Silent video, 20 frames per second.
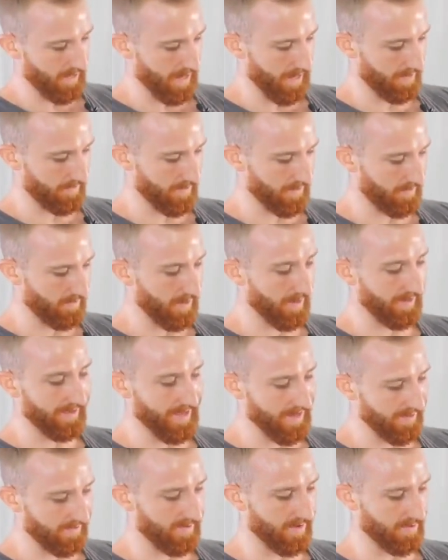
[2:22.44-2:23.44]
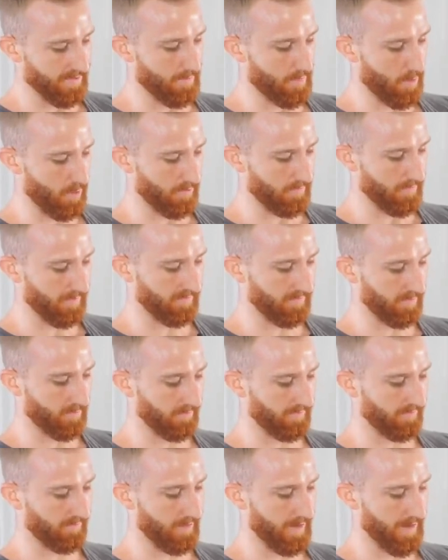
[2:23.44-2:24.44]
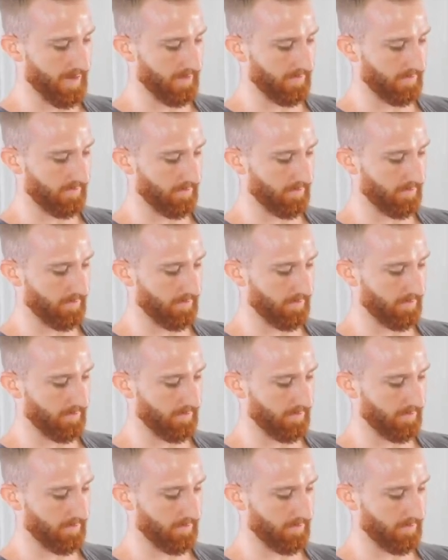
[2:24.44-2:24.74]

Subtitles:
And then again, down the bottom, there's a little slider